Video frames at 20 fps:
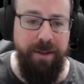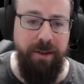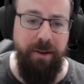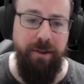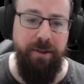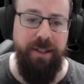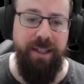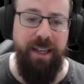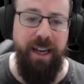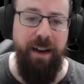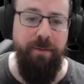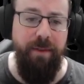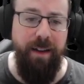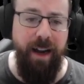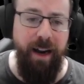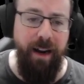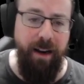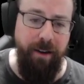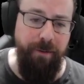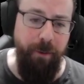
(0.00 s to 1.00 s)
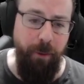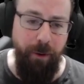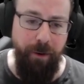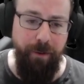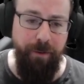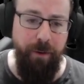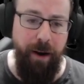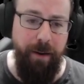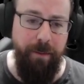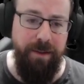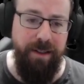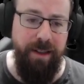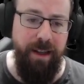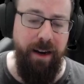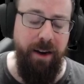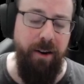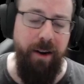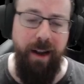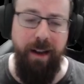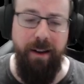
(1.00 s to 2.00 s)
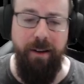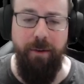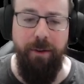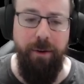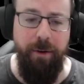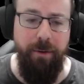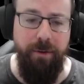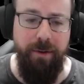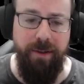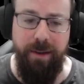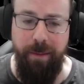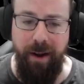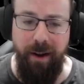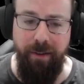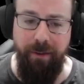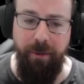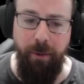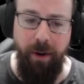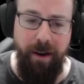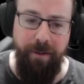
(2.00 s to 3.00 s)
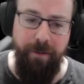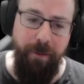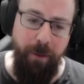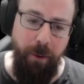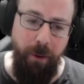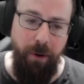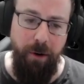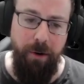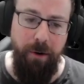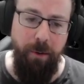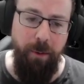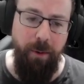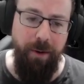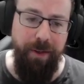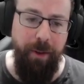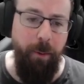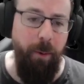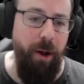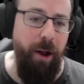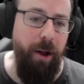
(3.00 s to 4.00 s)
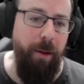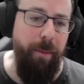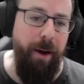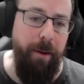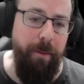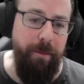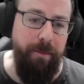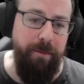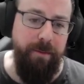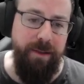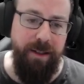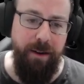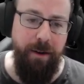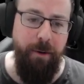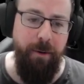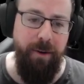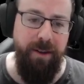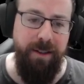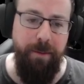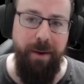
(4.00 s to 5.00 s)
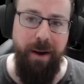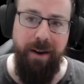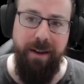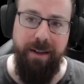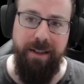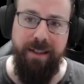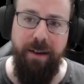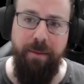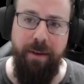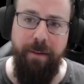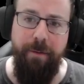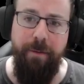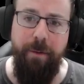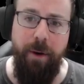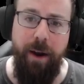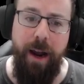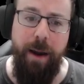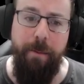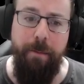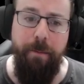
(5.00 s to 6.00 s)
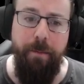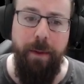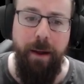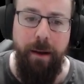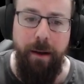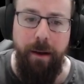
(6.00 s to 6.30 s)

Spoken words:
so you save 94 frames there and you lose about 24 with the wall bump, so it's about a 70 frame